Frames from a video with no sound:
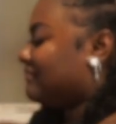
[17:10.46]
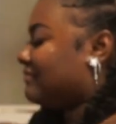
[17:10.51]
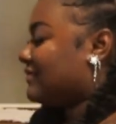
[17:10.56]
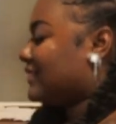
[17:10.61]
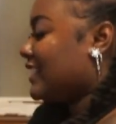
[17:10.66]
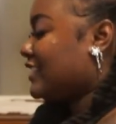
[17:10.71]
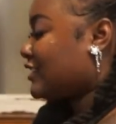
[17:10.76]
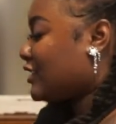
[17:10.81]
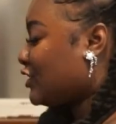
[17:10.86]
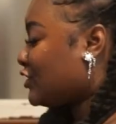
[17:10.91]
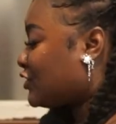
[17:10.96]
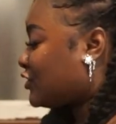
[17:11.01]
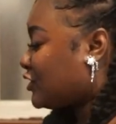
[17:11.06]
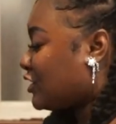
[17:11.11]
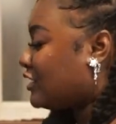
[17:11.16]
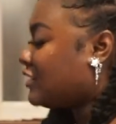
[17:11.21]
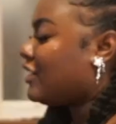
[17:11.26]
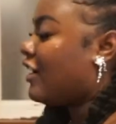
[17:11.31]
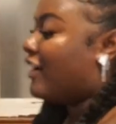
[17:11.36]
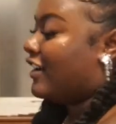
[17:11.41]
This is,
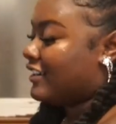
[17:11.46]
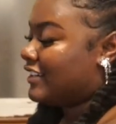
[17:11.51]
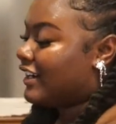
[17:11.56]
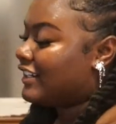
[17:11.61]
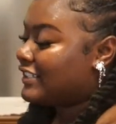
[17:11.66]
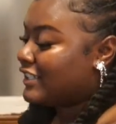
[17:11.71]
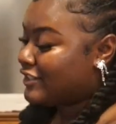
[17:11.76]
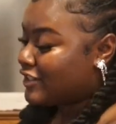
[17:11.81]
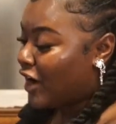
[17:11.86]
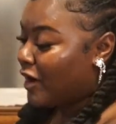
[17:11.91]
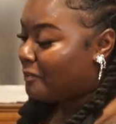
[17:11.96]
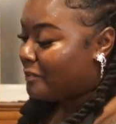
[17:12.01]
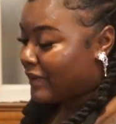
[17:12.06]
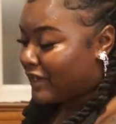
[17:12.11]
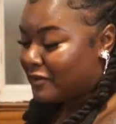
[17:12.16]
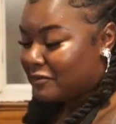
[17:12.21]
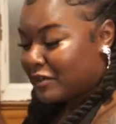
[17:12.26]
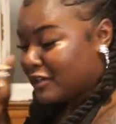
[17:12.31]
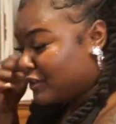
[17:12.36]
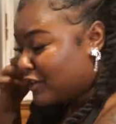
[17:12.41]
y'all did y'all
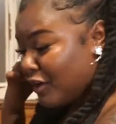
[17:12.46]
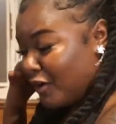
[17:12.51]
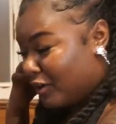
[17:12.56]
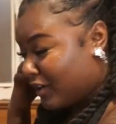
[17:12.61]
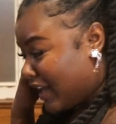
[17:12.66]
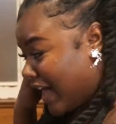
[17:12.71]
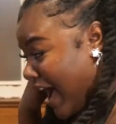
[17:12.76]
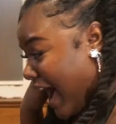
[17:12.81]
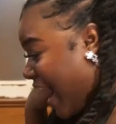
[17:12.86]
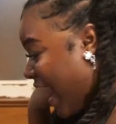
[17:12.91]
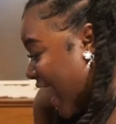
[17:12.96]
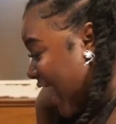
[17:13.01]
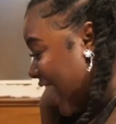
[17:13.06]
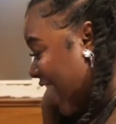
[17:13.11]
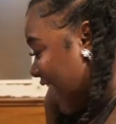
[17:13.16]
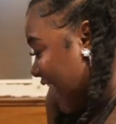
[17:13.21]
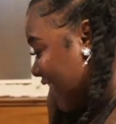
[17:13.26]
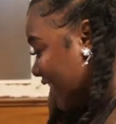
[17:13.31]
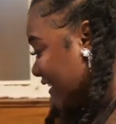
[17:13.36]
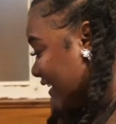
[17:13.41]
big one. Oh
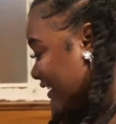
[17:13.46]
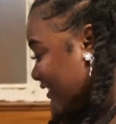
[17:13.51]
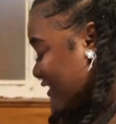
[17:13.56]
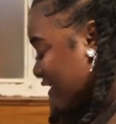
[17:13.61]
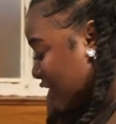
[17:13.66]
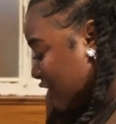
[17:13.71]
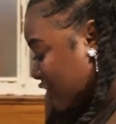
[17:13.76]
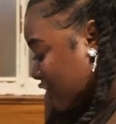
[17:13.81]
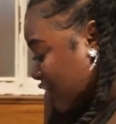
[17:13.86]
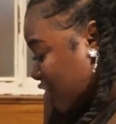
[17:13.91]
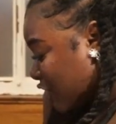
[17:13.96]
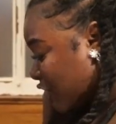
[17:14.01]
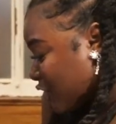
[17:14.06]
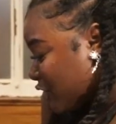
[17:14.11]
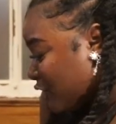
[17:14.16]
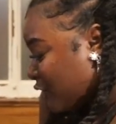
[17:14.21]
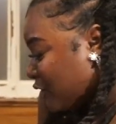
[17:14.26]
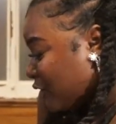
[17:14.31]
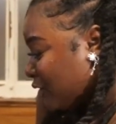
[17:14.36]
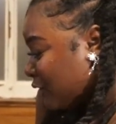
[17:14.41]
my. This is
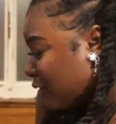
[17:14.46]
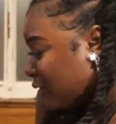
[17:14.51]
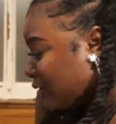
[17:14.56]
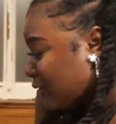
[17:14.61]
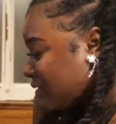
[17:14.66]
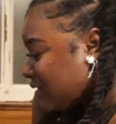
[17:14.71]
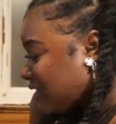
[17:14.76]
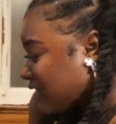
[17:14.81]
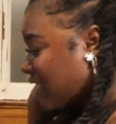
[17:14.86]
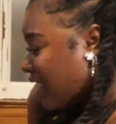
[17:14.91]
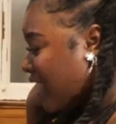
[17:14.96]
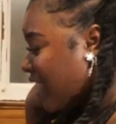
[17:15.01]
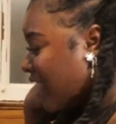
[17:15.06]
cute.